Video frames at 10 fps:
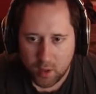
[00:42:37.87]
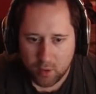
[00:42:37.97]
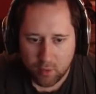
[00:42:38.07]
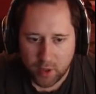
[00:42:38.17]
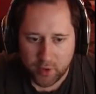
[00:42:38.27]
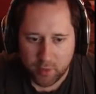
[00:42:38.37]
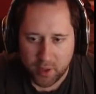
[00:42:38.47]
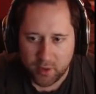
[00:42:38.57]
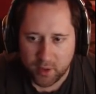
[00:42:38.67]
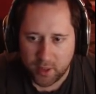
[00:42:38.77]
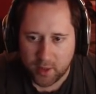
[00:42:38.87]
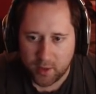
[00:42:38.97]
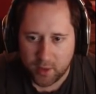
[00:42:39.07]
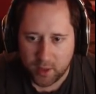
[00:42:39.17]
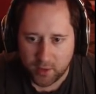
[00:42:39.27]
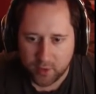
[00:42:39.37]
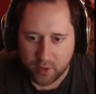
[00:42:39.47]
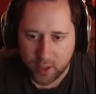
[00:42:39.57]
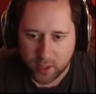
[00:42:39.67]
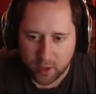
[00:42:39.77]
Right, so basically the other thing is
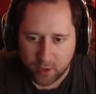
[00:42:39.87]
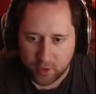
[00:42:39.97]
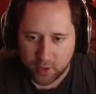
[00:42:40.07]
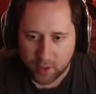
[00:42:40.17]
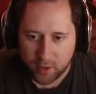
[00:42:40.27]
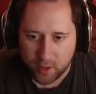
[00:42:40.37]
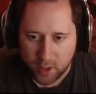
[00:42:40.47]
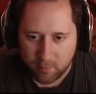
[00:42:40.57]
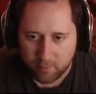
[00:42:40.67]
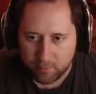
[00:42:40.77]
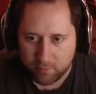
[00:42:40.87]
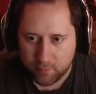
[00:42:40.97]
that I can do is I can